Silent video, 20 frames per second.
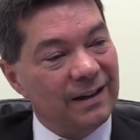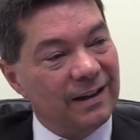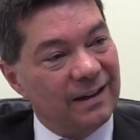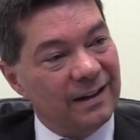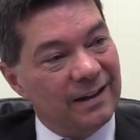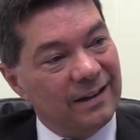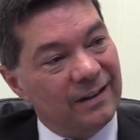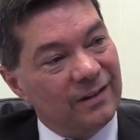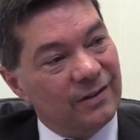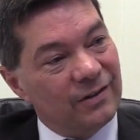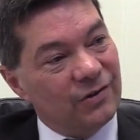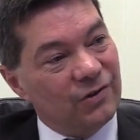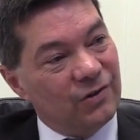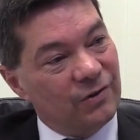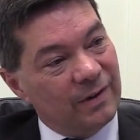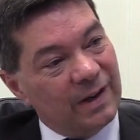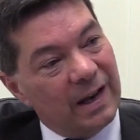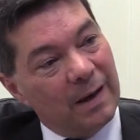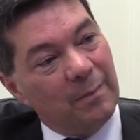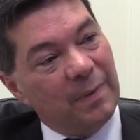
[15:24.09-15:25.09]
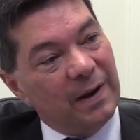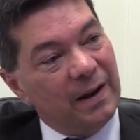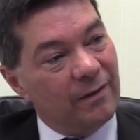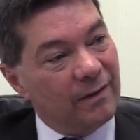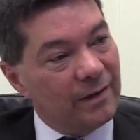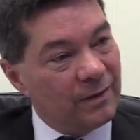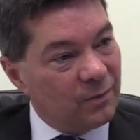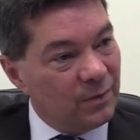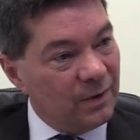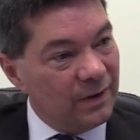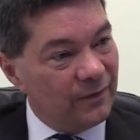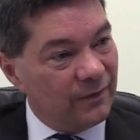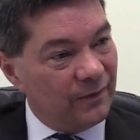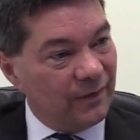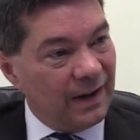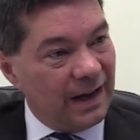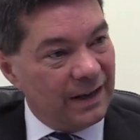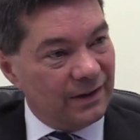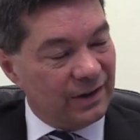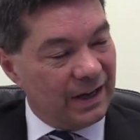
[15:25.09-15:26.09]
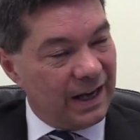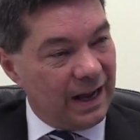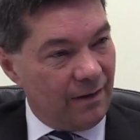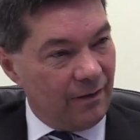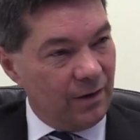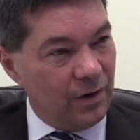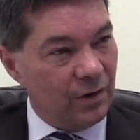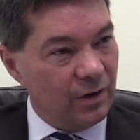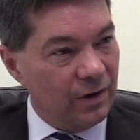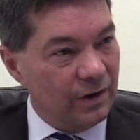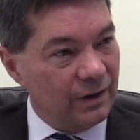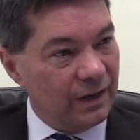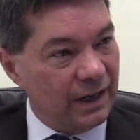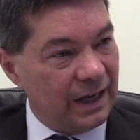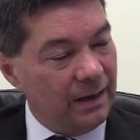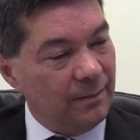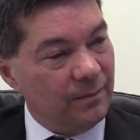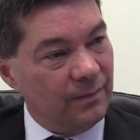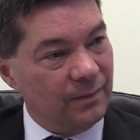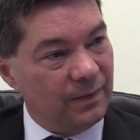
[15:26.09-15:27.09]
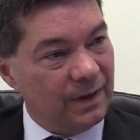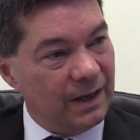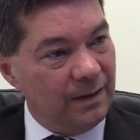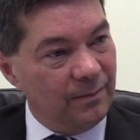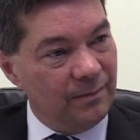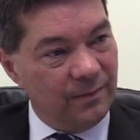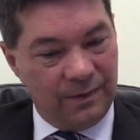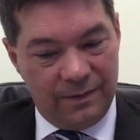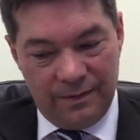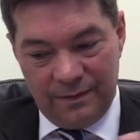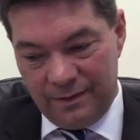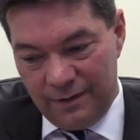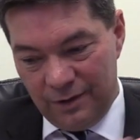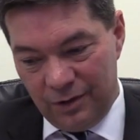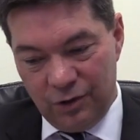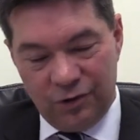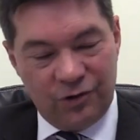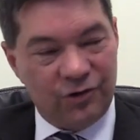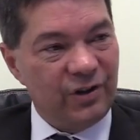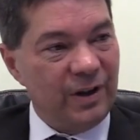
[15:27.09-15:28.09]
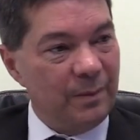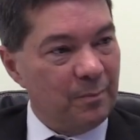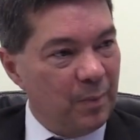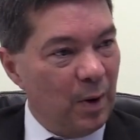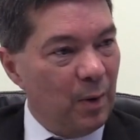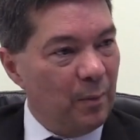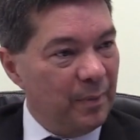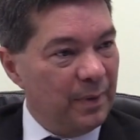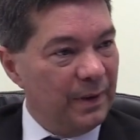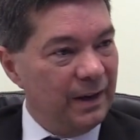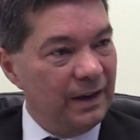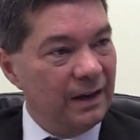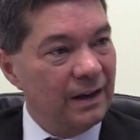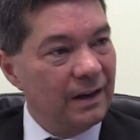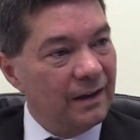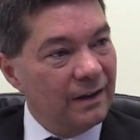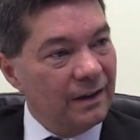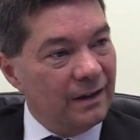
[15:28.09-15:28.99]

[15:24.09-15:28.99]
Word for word: And during that period, we've had to carry on and keep the good ship Pompey